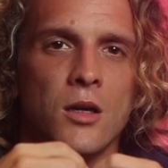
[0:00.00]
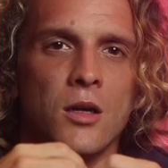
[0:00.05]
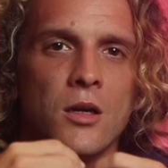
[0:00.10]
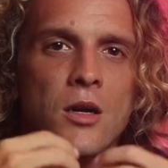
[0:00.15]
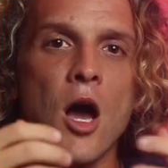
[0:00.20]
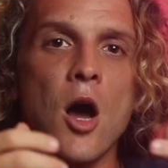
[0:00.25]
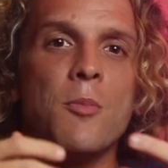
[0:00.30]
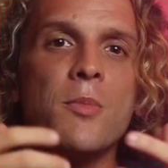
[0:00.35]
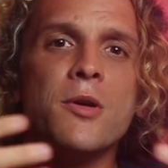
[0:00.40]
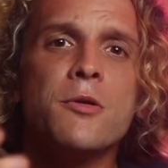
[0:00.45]

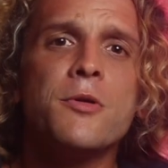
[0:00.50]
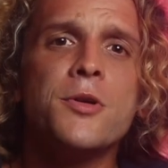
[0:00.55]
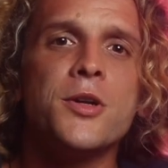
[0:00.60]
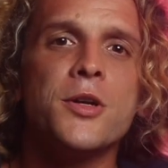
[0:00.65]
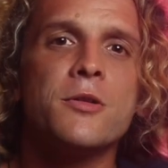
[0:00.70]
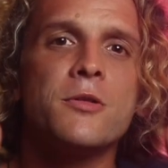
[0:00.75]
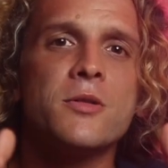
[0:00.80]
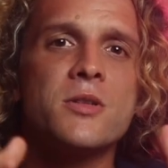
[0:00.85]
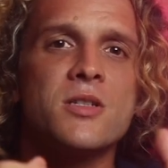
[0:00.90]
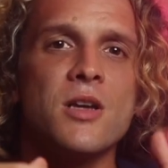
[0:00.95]
Now, mirror
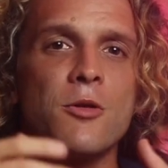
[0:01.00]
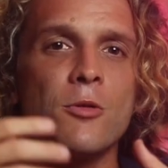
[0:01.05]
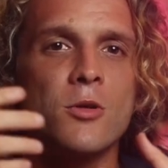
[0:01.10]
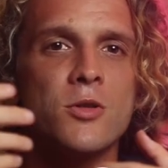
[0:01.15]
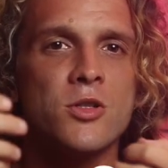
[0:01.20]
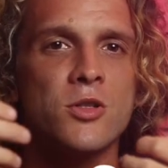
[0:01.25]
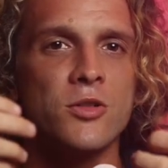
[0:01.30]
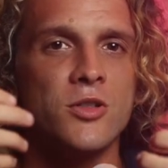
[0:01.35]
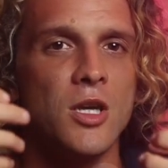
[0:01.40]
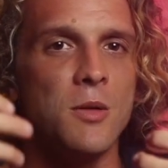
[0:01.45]
neurons are also
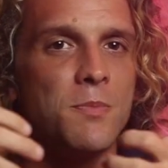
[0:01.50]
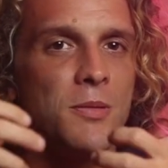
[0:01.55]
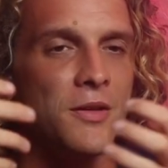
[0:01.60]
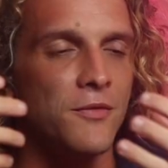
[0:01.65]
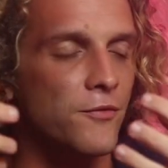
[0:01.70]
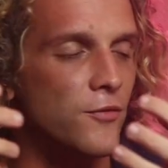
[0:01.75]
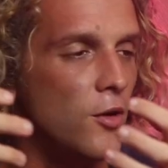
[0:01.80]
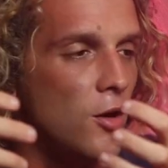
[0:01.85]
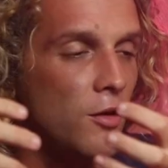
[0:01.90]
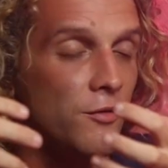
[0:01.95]
deeply
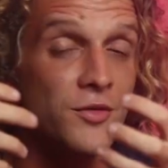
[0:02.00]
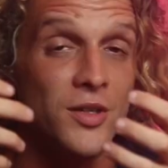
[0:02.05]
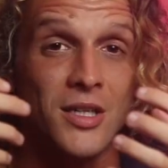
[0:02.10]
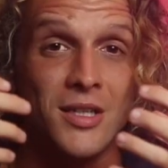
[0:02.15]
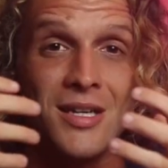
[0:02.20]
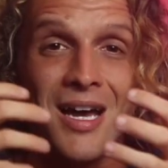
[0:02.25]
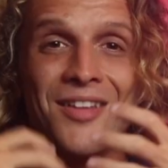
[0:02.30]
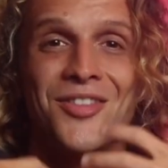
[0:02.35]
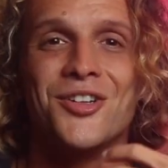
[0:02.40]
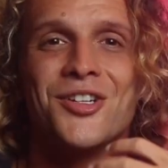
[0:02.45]
involved in
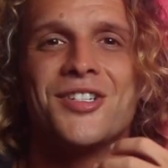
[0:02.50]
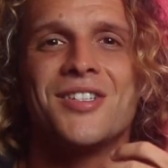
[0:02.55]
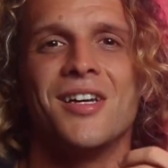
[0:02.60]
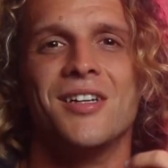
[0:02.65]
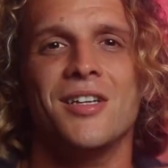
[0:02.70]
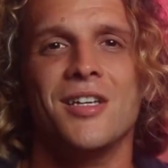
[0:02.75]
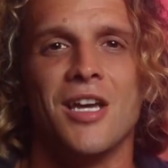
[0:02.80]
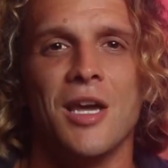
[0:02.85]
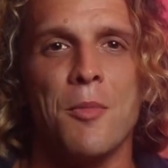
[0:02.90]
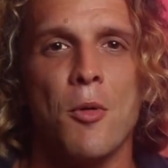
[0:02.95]

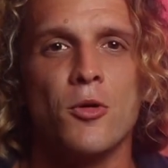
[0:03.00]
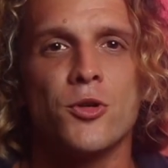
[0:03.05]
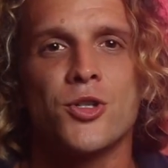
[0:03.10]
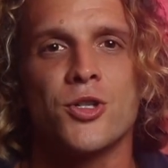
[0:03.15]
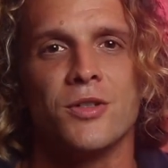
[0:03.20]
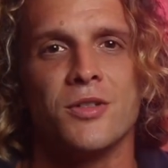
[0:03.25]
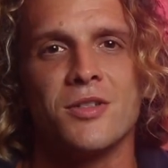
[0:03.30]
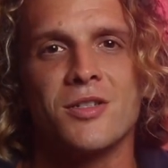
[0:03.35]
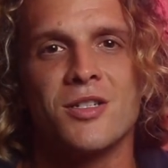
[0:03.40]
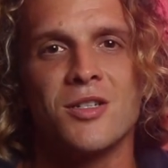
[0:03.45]
understanding
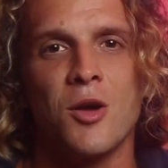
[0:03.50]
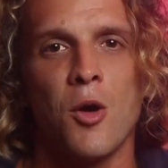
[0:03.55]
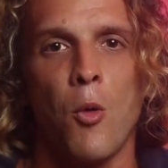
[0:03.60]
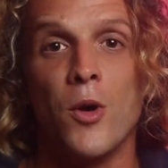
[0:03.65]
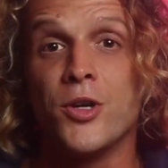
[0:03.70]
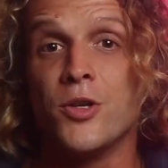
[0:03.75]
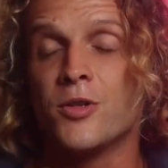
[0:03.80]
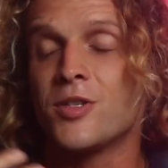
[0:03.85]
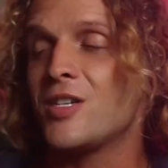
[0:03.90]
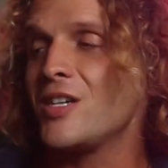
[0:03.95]
emotions. When
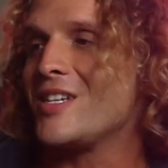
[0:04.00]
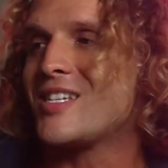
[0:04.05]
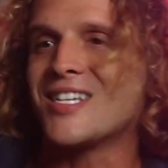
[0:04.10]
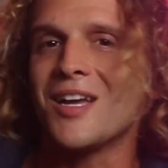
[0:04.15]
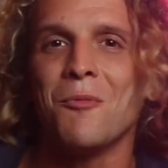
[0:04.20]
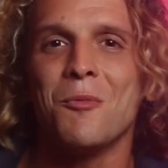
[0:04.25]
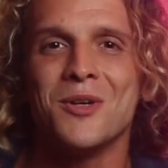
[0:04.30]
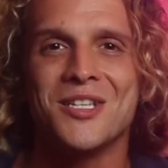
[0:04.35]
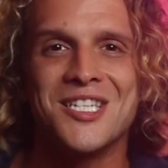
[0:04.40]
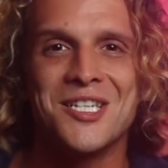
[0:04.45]
you see
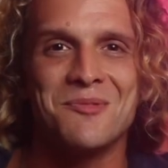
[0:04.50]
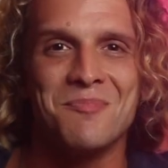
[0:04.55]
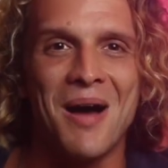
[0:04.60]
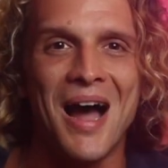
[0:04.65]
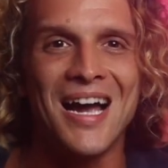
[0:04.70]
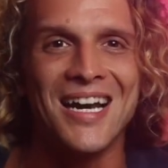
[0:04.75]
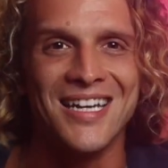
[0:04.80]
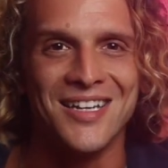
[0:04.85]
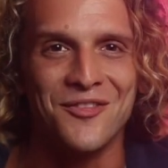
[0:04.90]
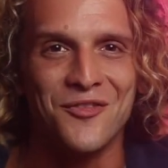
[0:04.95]
someone
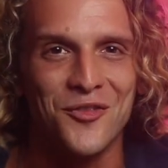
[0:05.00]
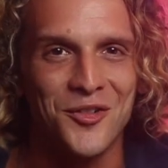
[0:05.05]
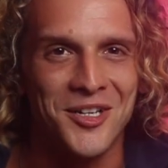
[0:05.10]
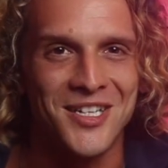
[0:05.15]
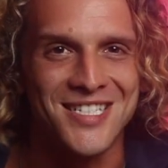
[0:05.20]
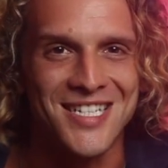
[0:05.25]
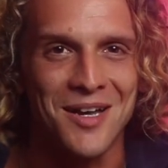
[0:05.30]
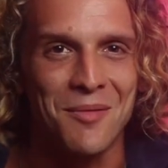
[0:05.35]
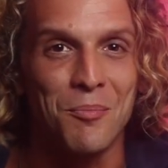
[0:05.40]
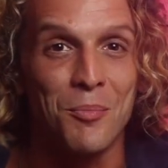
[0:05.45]
smiling, for
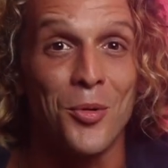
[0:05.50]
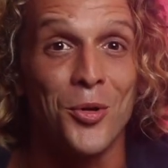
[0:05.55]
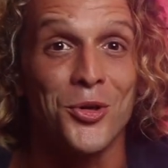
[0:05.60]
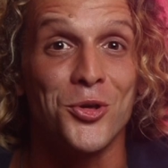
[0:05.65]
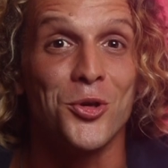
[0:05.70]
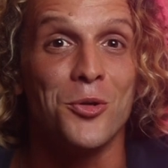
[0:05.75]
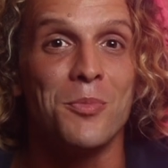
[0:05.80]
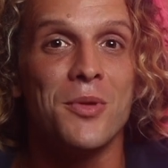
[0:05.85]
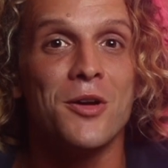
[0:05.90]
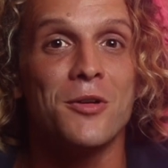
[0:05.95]
example, your
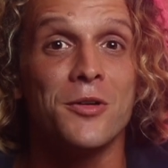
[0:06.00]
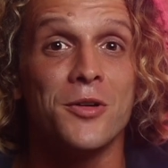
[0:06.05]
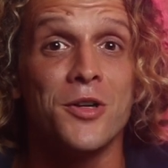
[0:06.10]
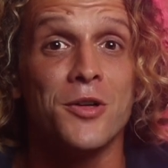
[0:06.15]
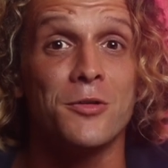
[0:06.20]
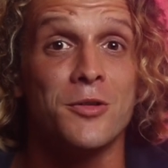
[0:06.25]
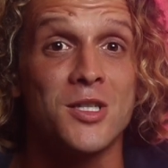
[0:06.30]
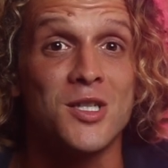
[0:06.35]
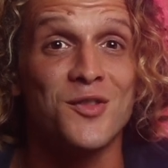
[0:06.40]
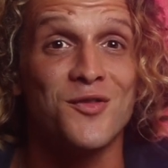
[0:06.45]
mirror
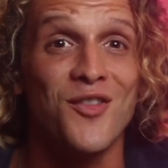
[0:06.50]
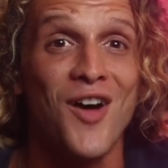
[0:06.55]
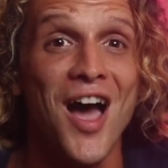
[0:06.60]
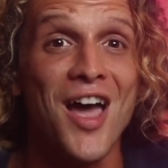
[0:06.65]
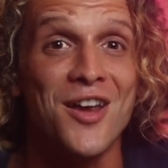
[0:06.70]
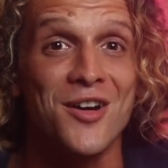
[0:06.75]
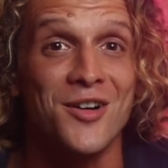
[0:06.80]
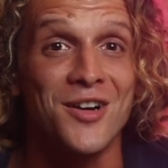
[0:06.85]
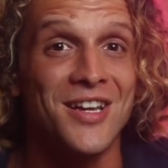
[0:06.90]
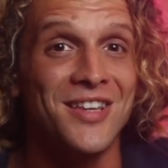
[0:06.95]
neurons
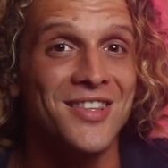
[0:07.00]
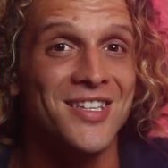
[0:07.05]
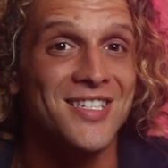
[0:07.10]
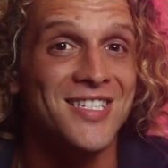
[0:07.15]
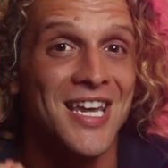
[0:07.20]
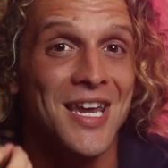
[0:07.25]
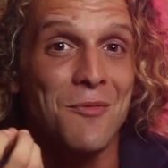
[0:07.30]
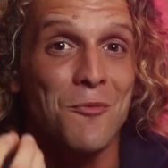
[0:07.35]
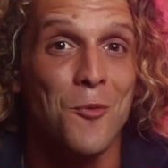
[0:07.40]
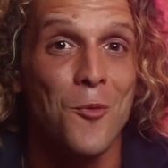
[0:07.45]
fire in the
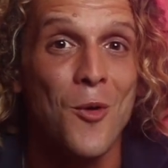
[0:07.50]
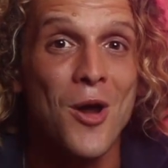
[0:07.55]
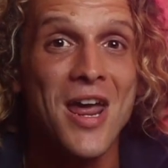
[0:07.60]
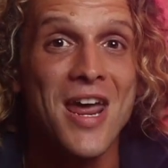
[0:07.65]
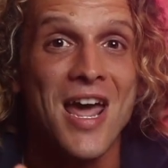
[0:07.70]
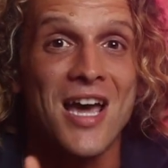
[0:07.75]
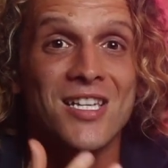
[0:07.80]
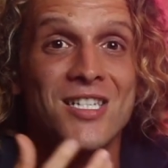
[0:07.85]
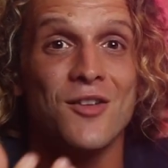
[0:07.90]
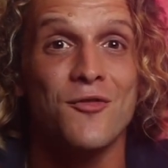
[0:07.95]
same way
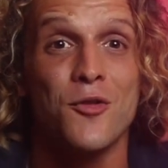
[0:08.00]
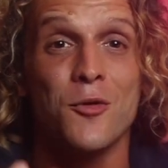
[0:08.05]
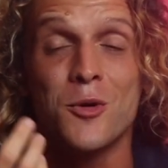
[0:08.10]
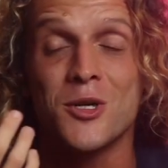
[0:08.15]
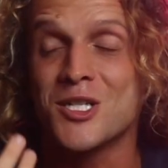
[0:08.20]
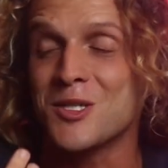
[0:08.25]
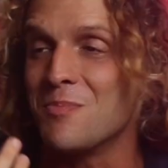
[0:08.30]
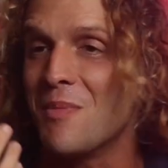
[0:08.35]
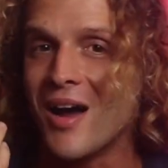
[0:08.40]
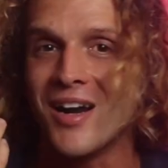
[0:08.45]
as if you were
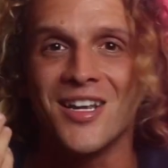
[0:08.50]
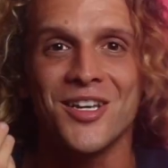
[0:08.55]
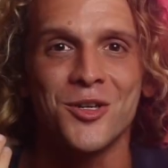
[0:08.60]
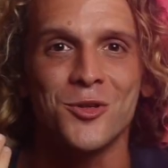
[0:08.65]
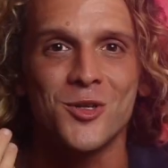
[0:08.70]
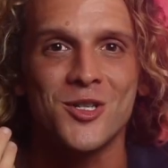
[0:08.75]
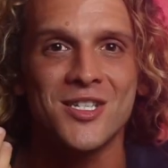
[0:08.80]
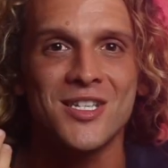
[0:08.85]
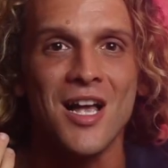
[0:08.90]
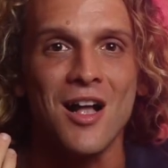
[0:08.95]
smiling
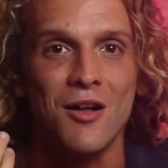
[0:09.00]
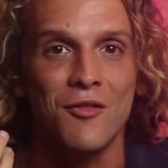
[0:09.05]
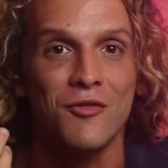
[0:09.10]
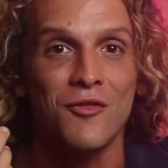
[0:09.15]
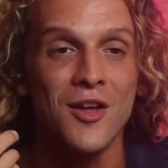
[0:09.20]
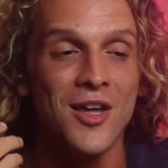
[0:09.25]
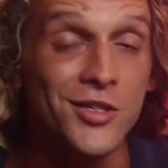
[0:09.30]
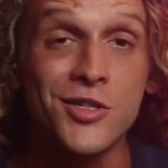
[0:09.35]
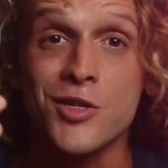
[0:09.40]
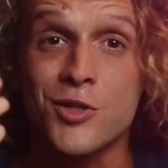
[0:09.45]
yourself.
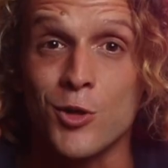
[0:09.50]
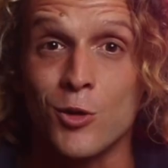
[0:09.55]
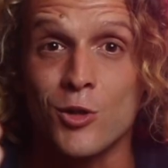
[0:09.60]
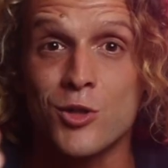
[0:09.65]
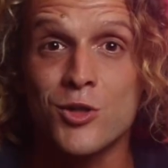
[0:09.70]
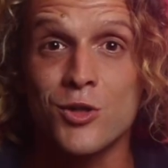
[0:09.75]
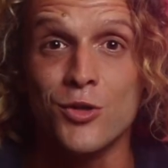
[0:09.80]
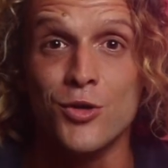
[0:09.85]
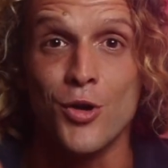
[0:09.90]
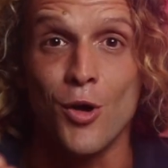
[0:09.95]
This is
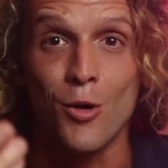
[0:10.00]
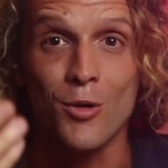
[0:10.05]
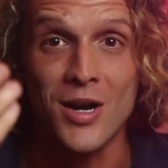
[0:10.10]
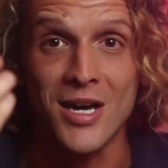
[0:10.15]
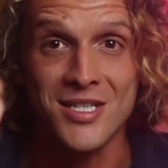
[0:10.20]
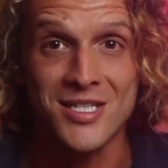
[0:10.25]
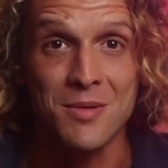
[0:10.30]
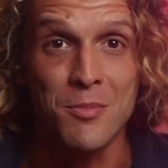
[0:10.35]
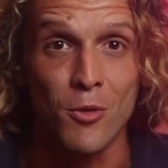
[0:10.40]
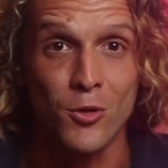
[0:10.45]
also known
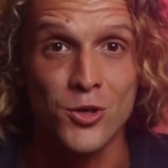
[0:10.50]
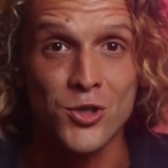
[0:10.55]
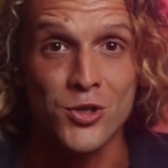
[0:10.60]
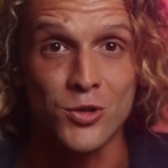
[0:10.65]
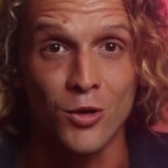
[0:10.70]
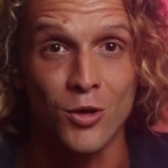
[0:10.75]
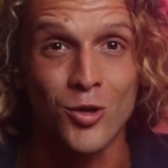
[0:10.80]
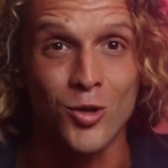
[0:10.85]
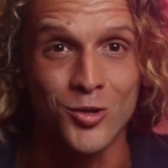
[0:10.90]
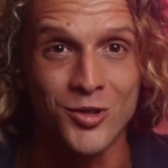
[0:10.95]
as emotional
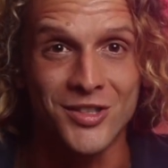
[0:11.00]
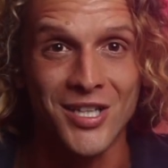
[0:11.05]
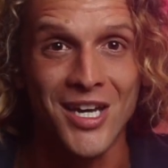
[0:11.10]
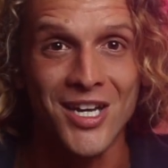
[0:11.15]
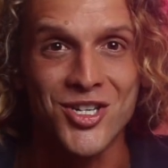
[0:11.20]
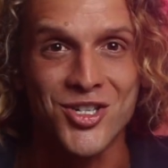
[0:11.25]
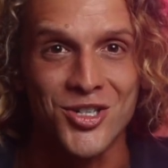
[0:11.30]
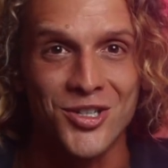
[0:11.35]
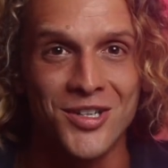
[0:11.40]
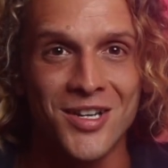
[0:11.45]

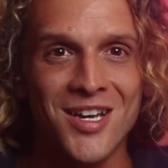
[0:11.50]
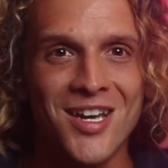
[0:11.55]
contagion